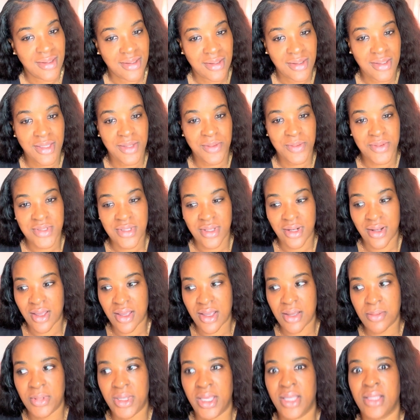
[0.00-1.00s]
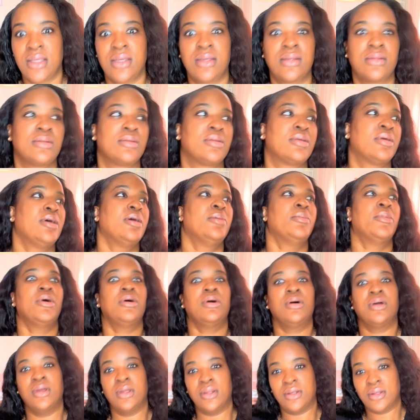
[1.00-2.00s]
It was a lot. I'm like, come
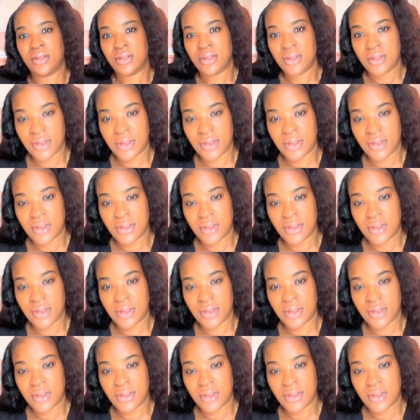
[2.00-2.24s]
on.